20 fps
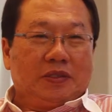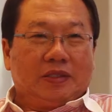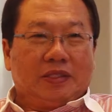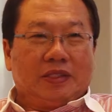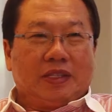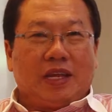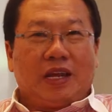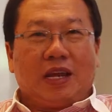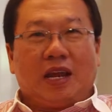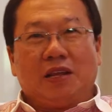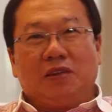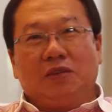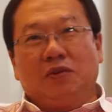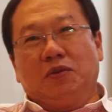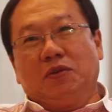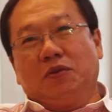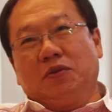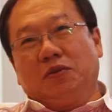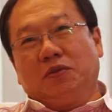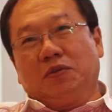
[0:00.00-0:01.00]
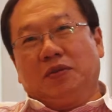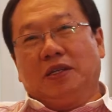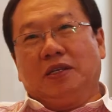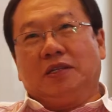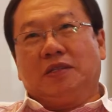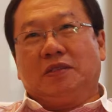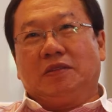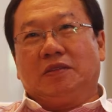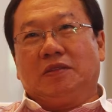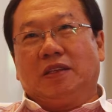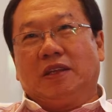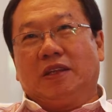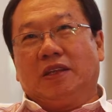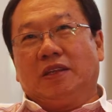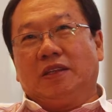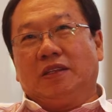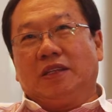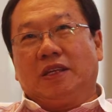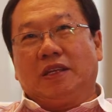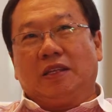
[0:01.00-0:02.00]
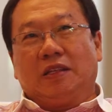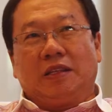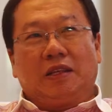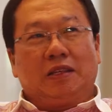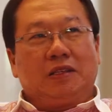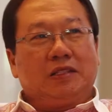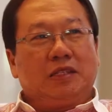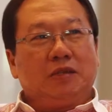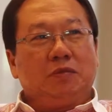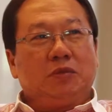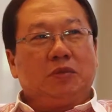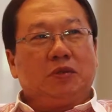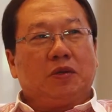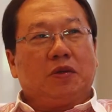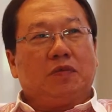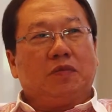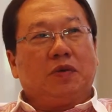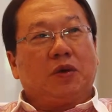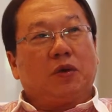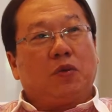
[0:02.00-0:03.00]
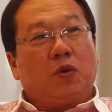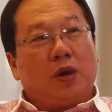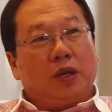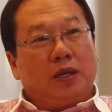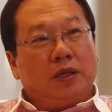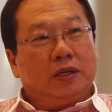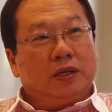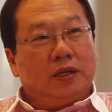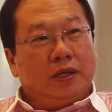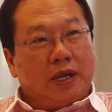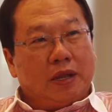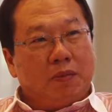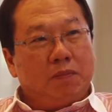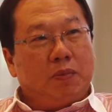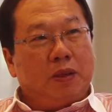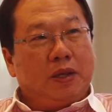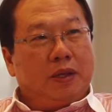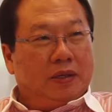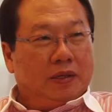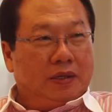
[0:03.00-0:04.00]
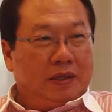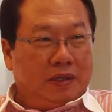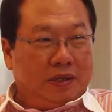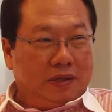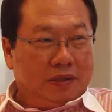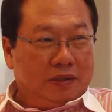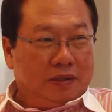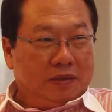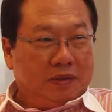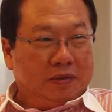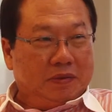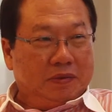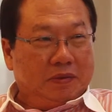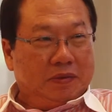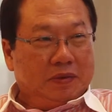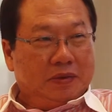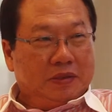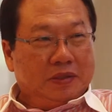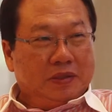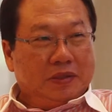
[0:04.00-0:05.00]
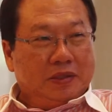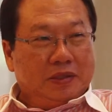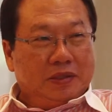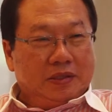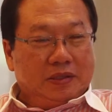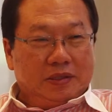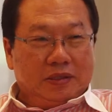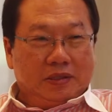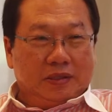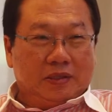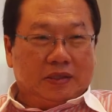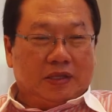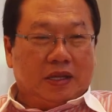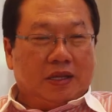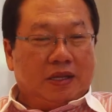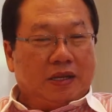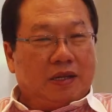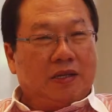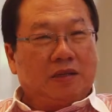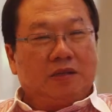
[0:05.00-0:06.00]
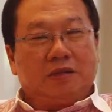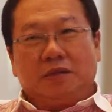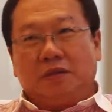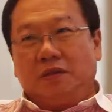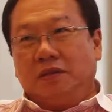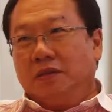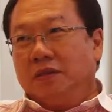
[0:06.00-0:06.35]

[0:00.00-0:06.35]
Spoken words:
that I don't know. They seem to have acquired land bank earlier than us, you know.